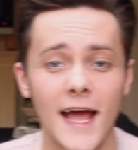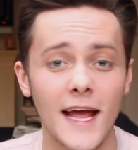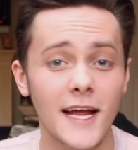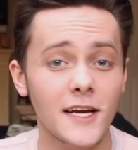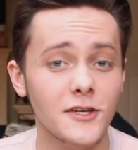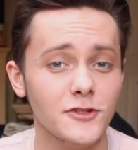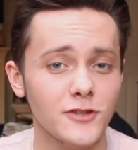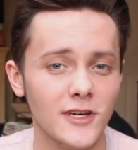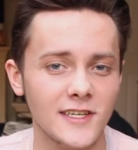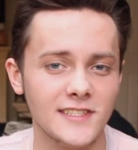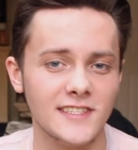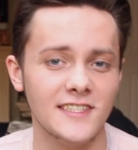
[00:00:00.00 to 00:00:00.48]

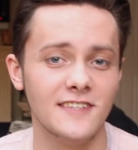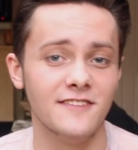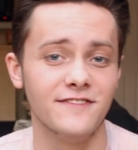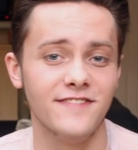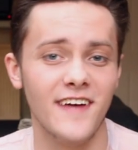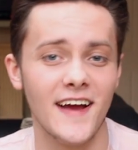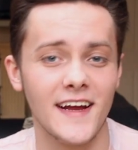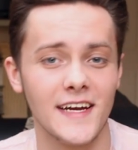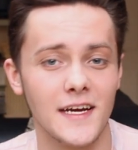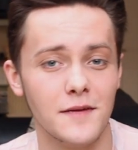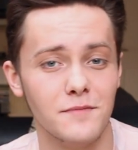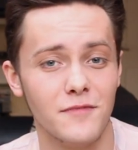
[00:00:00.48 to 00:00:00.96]
Interesting
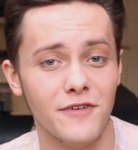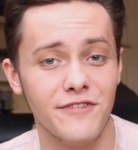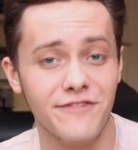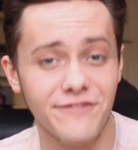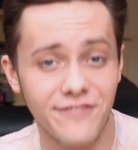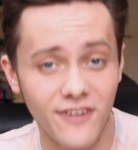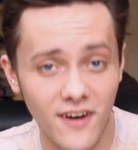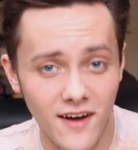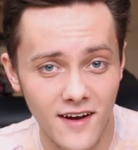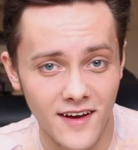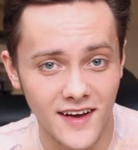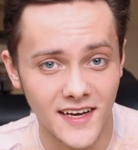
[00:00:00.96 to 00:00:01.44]
fact number
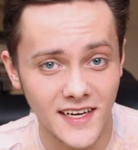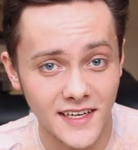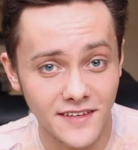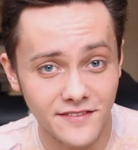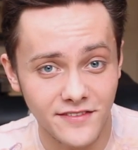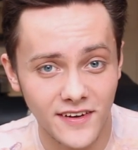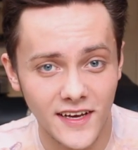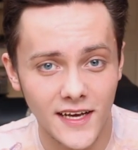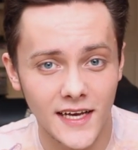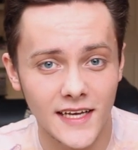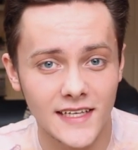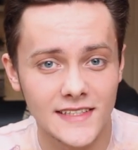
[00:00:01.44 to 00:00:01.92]

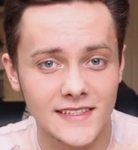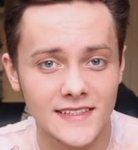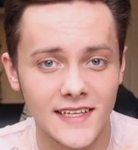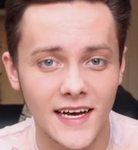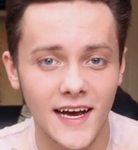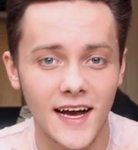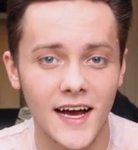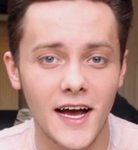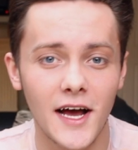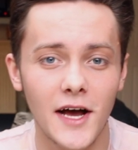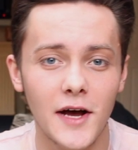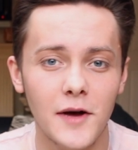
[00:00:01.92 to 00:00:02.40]
five is
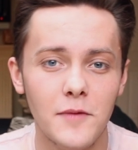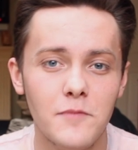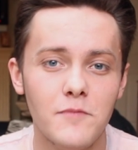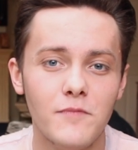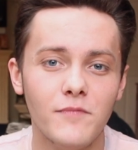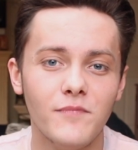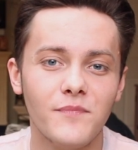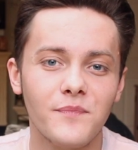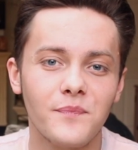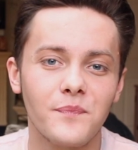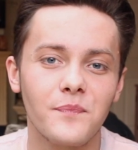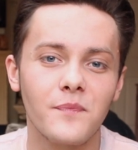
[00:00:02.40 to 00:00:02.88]
that
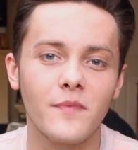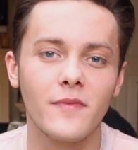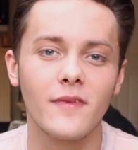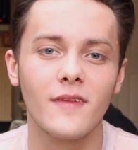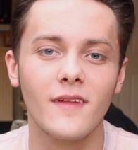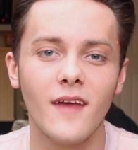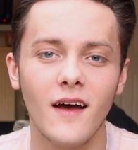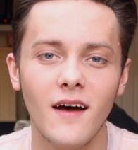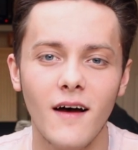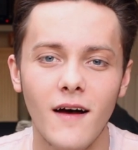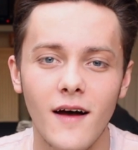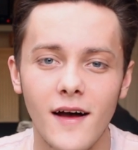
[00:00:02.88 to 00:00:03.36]

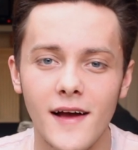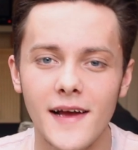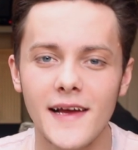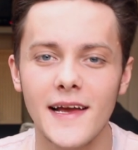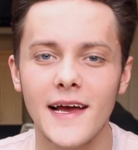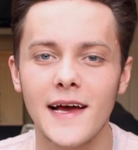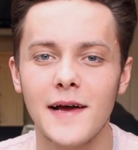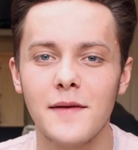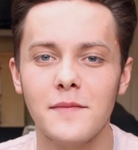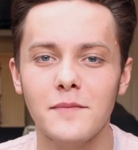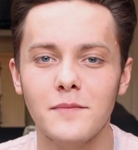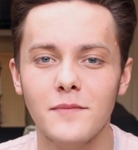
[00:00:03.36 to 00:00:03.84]
I
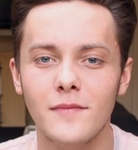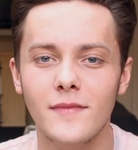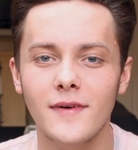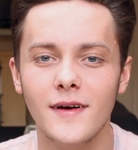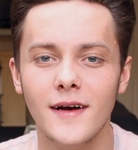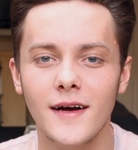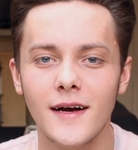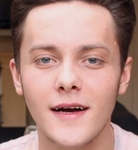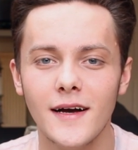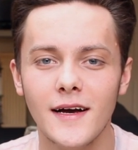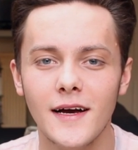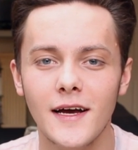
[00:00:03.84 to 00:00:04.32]

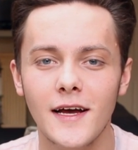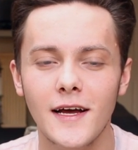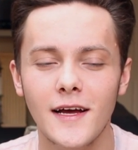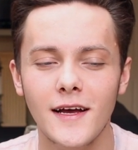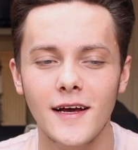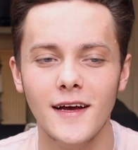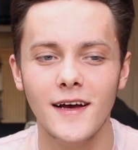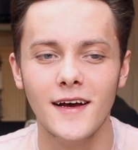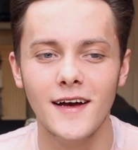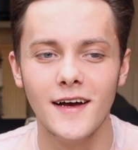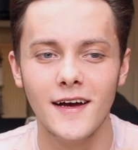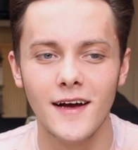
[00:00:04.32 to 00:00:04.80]
am
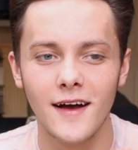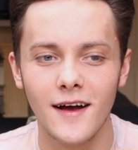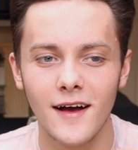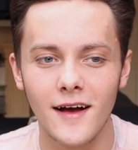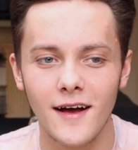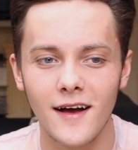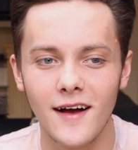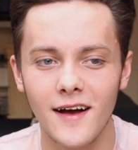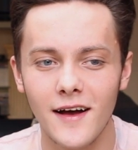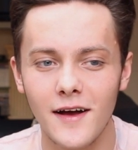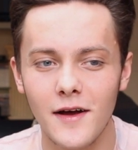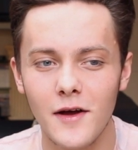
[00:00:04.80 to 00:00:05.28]

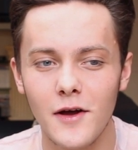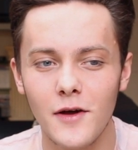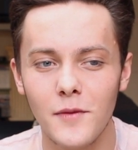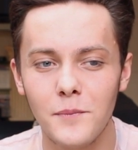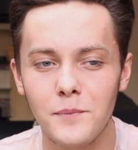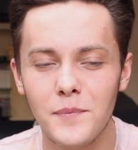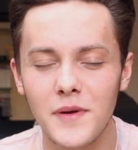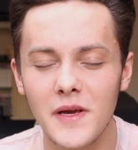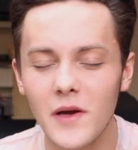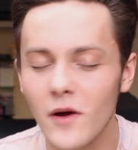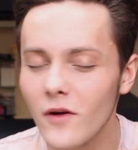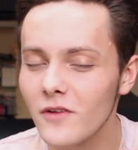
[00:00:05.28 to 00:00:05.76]

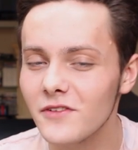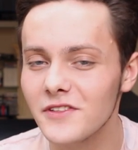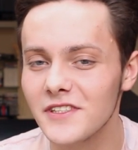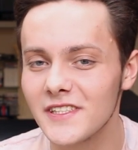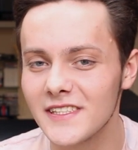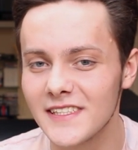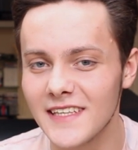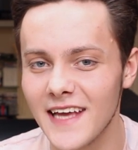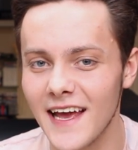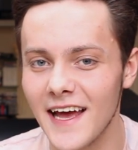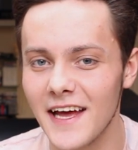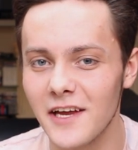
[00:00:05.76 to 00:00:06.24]
beyond
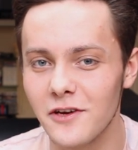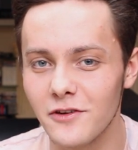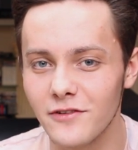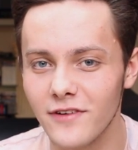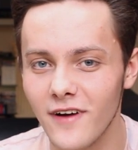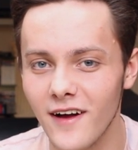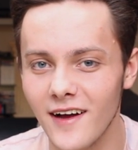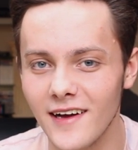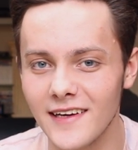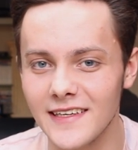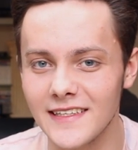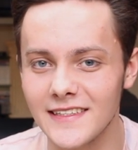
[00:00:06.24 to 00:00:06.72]
scared of
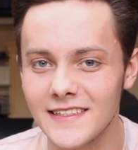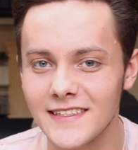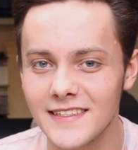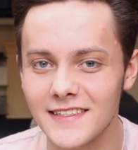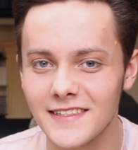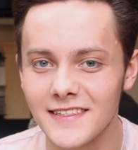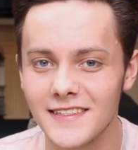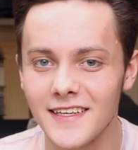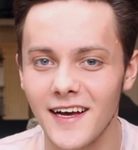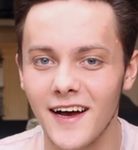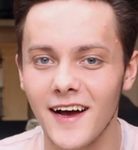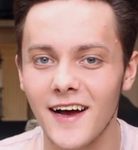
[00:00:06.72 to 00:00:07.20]

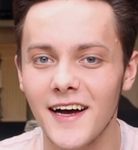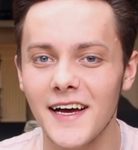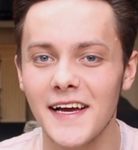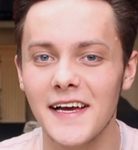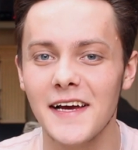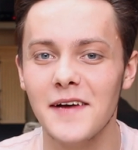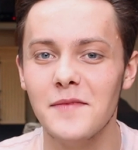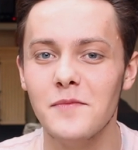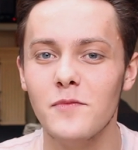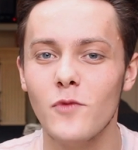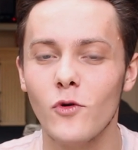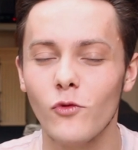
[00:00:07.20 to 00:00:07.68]
heights. I
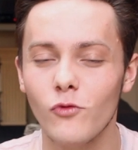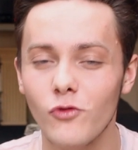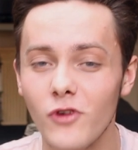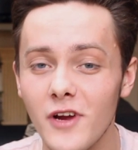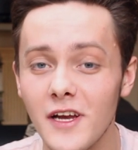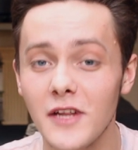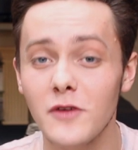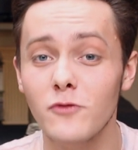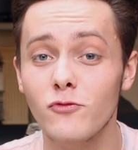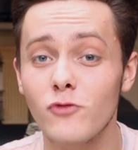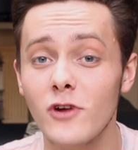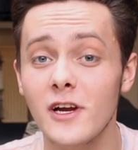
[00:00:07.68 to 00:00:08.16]
am
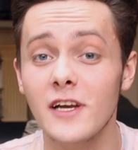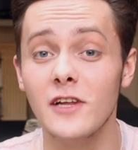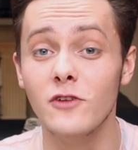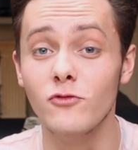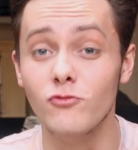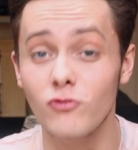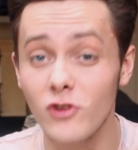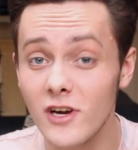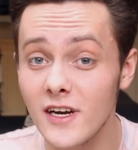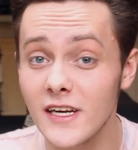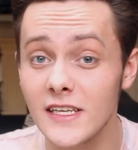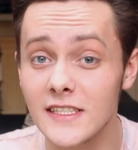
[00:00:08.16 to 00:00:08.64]
really, really,
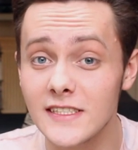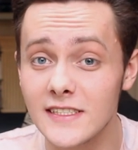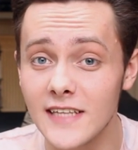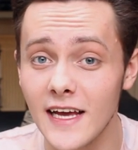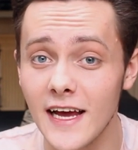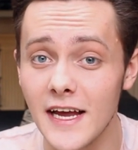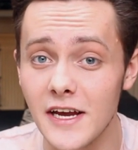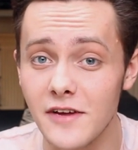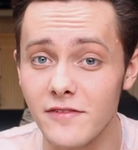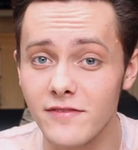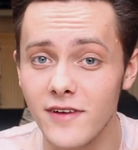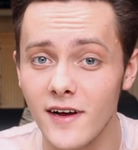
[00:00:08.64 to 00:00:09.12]
really
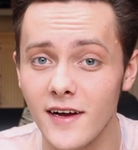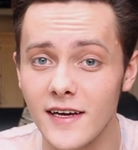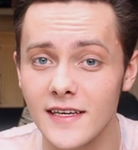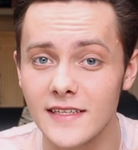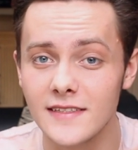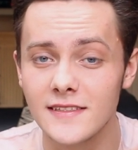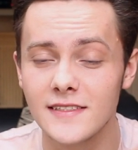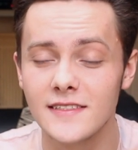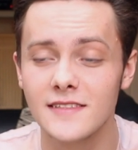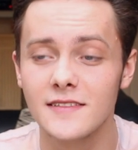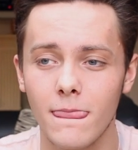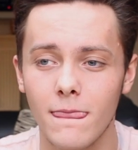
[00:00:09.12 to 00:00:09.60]
scared of
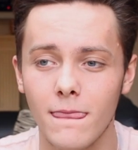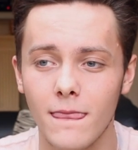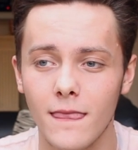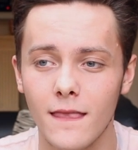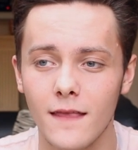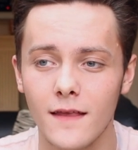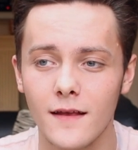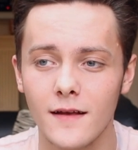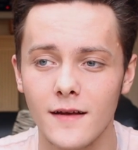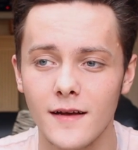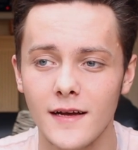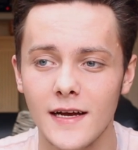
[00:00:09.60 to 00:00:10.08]
heights.
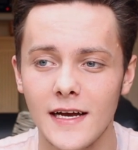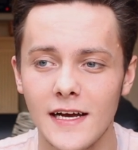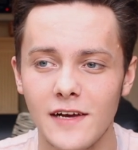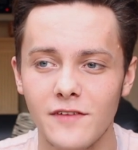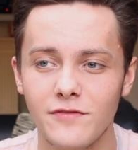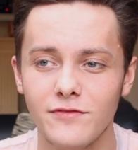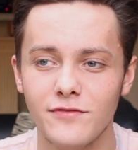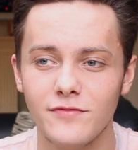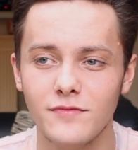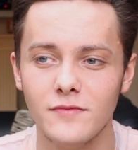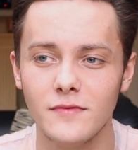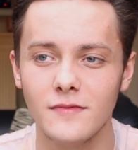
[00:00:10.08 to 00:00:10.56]
I
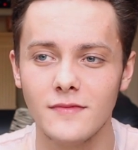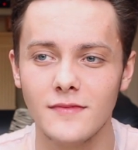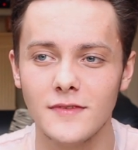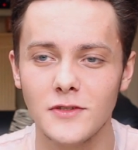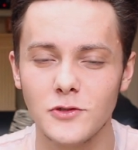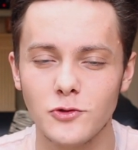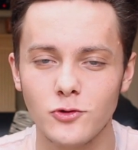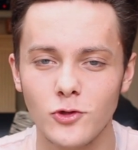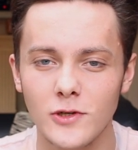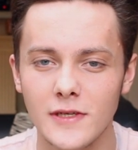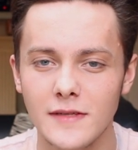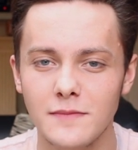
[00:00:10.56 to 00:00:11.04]
have
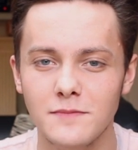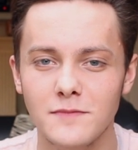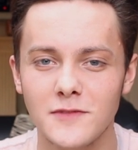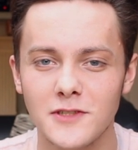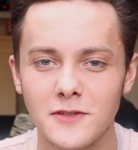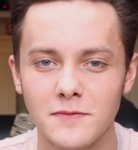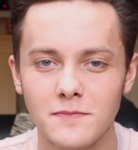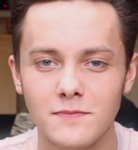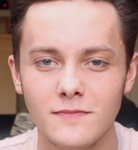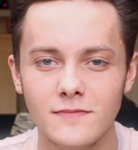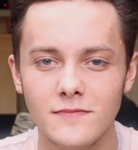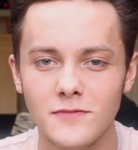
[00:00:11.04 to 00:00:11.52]

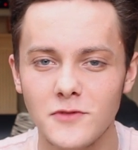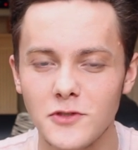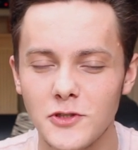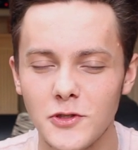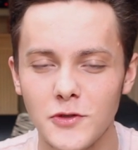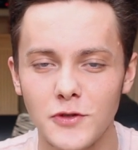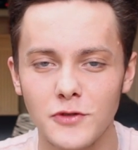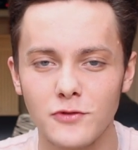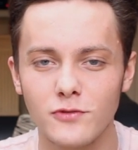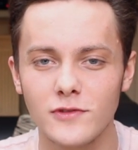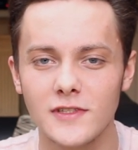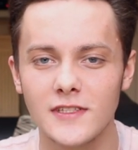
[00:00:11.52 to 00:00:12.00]
dreams
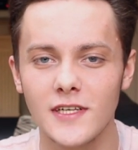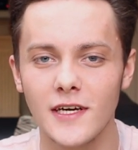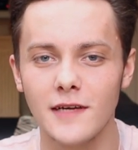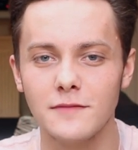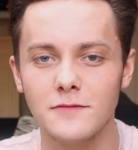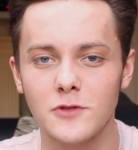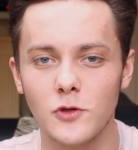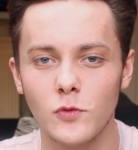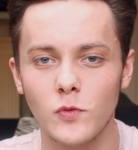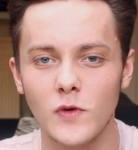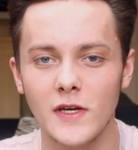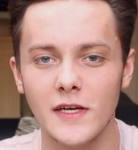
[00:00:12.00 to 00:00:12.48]
two or three
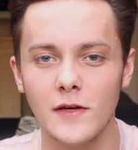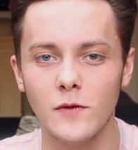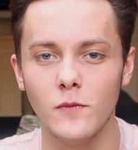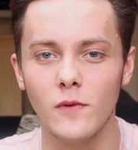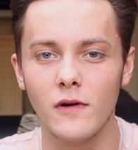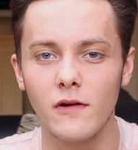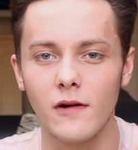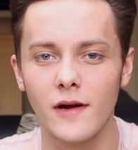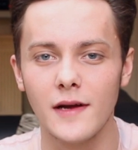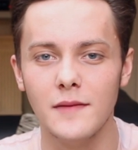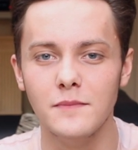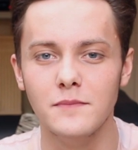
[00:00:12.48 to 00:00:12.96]
times a week
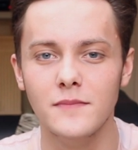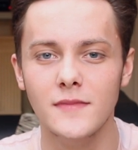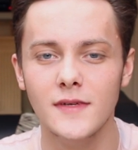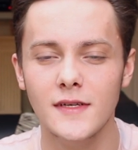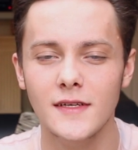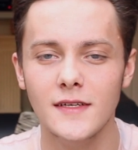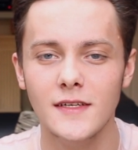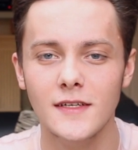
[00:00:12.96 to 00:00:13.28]
where I'm